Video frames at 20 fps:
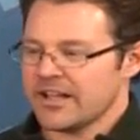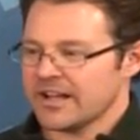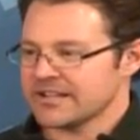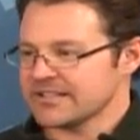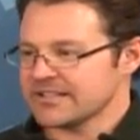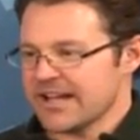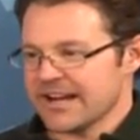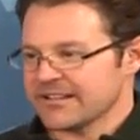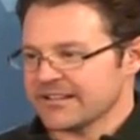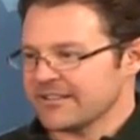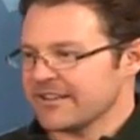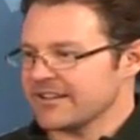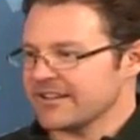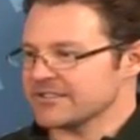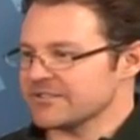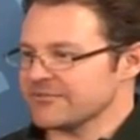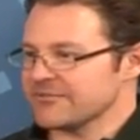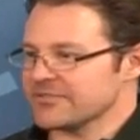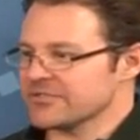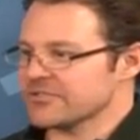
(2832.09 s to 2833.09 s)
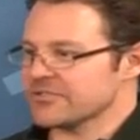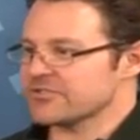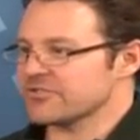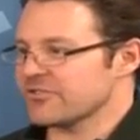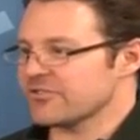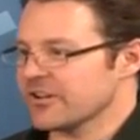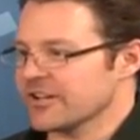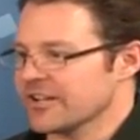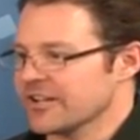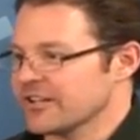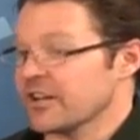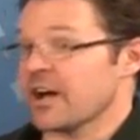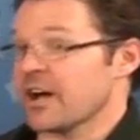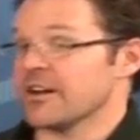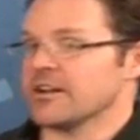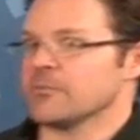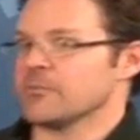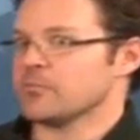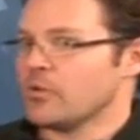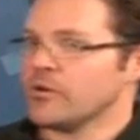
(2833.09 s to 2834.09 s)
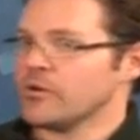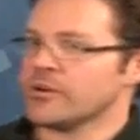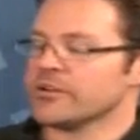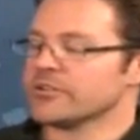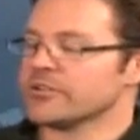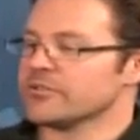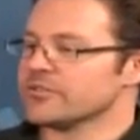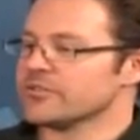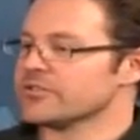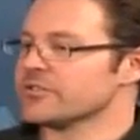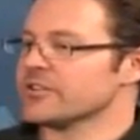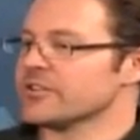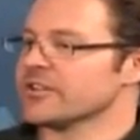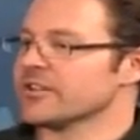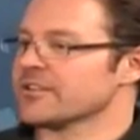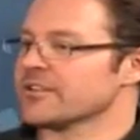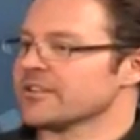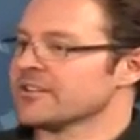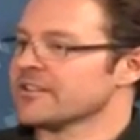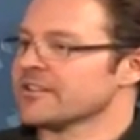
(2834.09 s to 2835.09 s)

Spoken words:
exactly as if it's a string and not a pointer to a string.